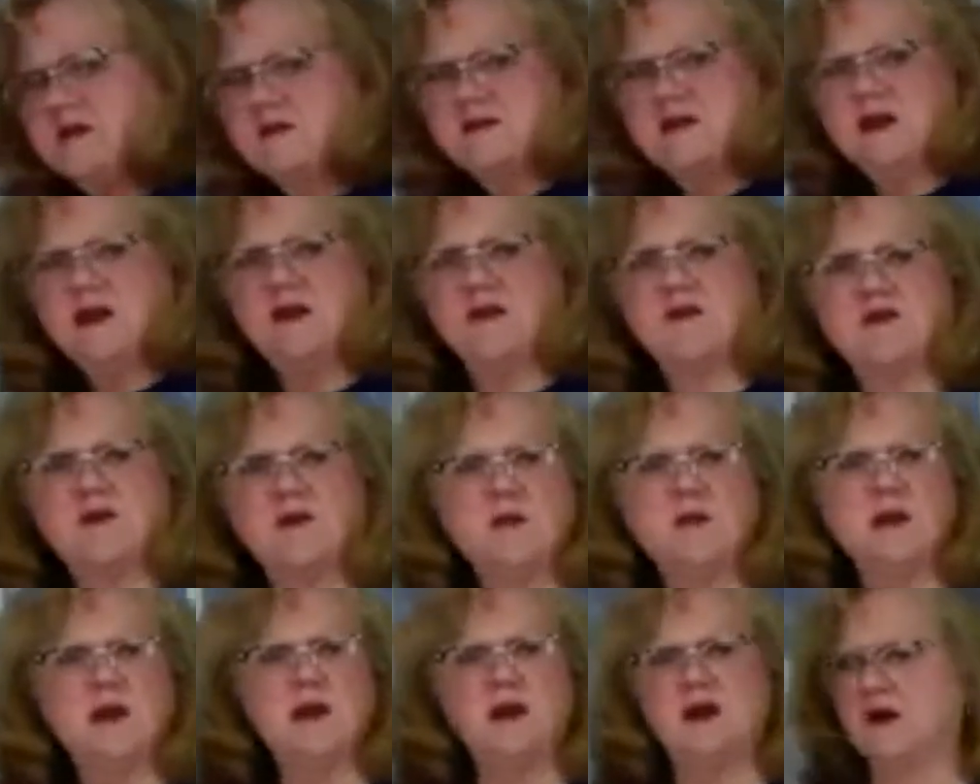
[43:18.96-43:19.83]
see it
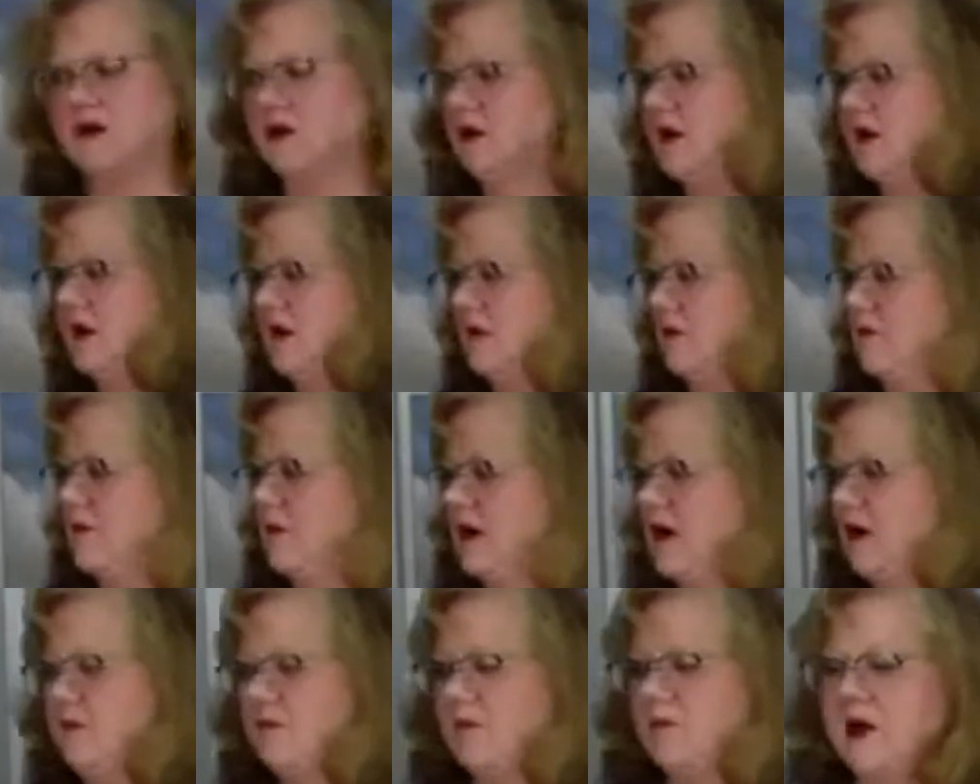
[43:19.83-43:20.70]
from here.
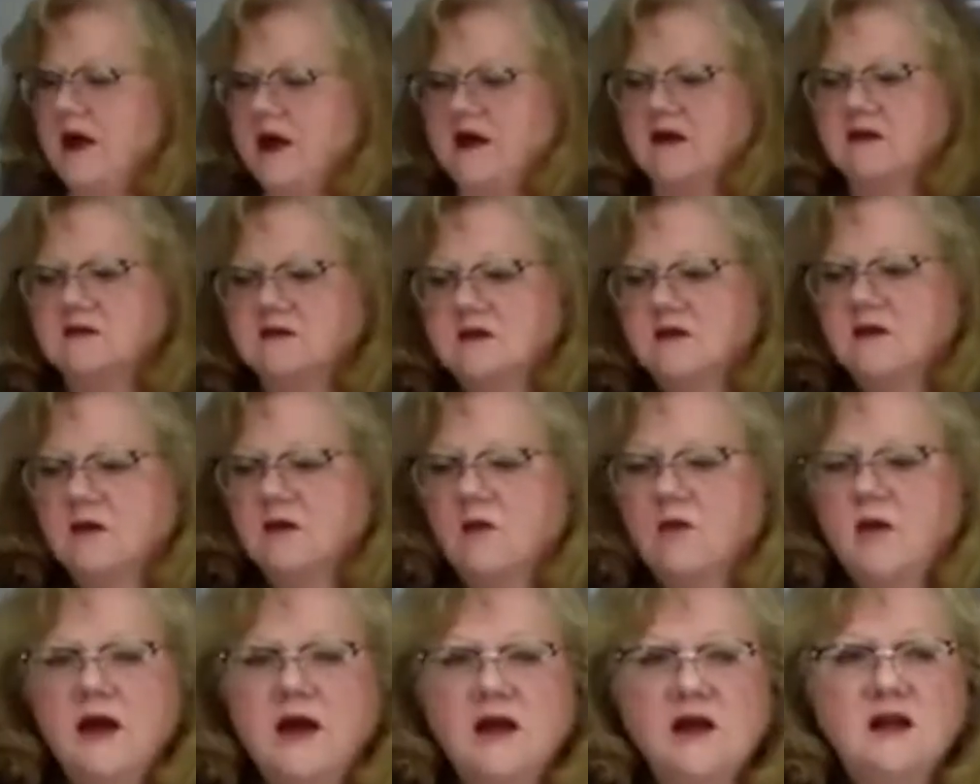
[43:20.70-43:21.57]
My mic is in the
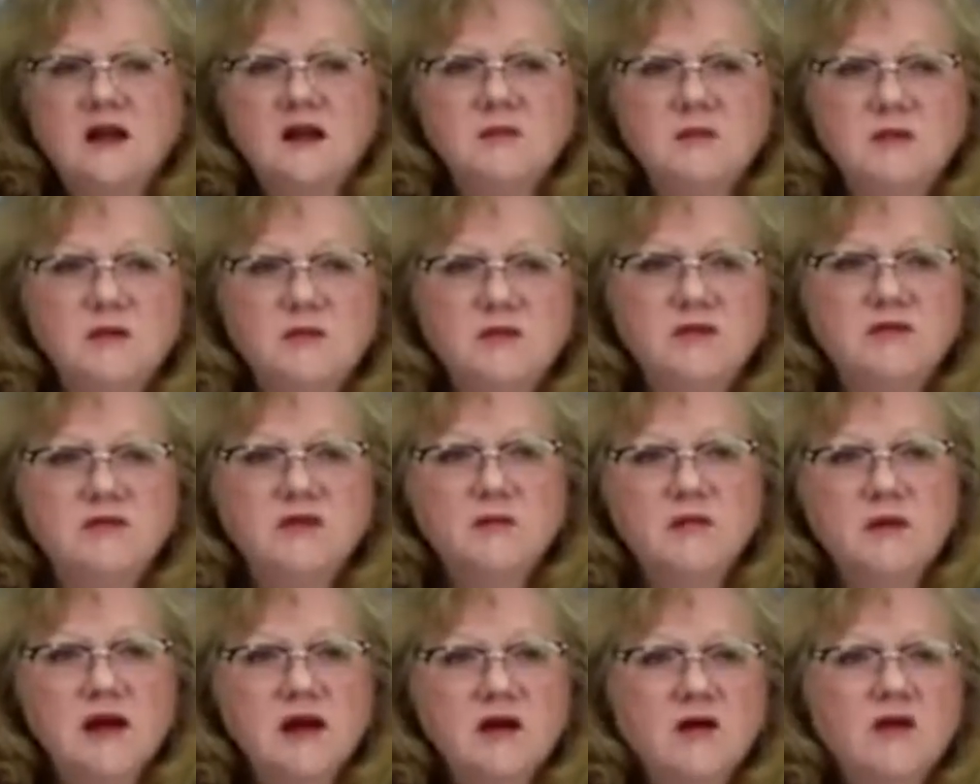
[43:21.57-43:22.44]
way. Let me move the
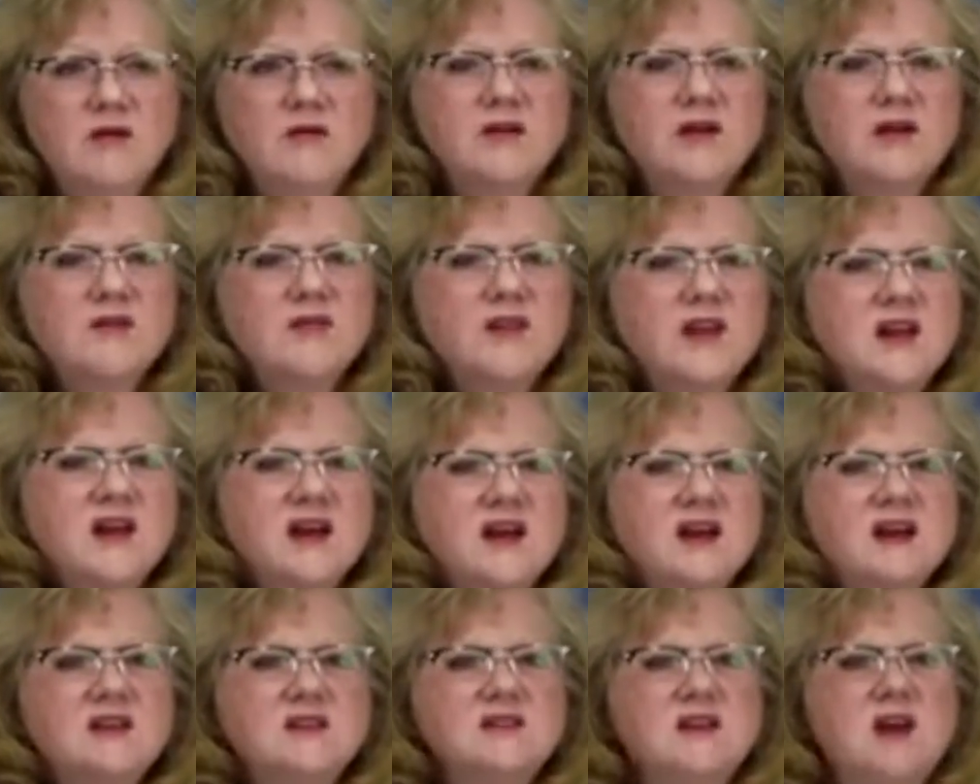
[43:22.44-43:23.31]
mic over.
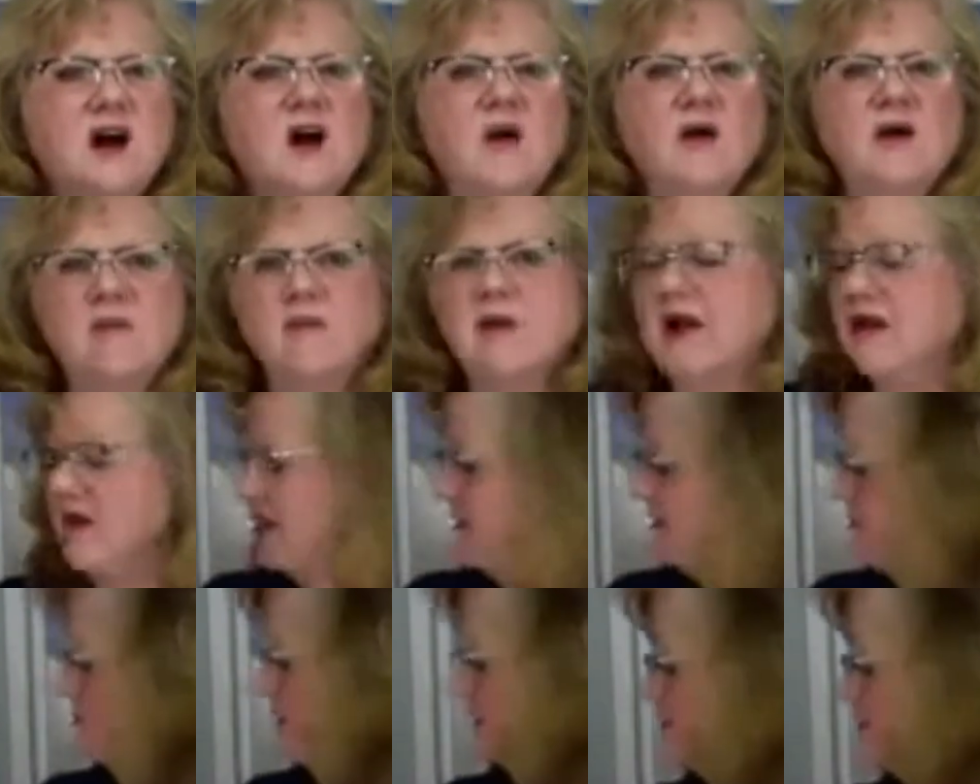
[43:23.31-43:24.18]
So, in my
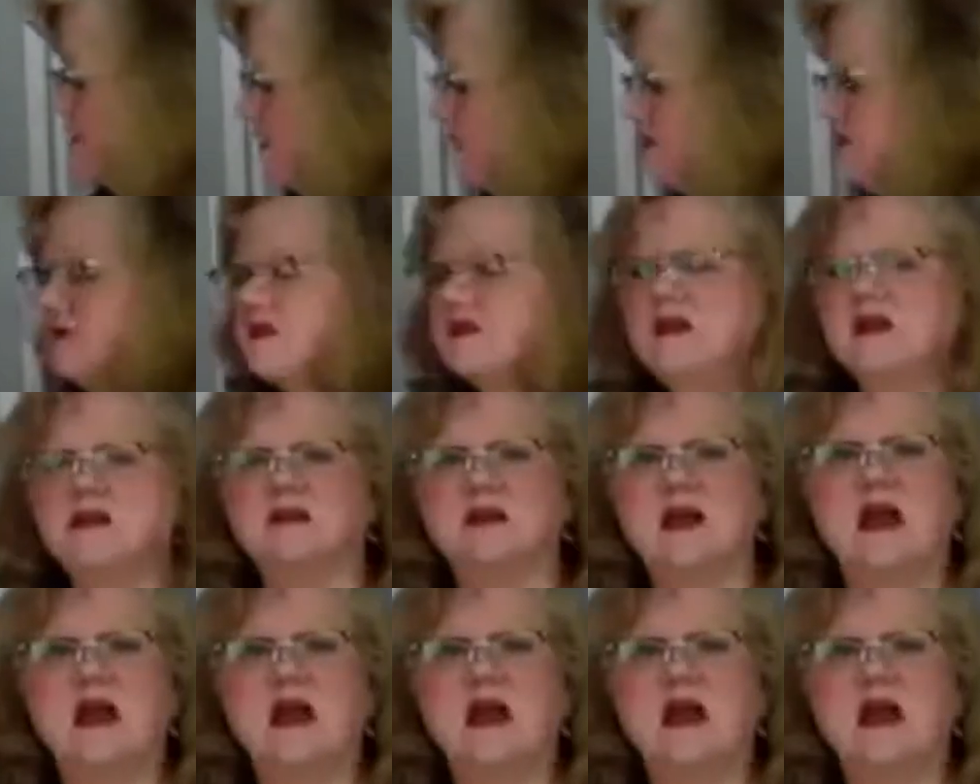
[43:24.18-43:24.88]
light's way. So you can see it's a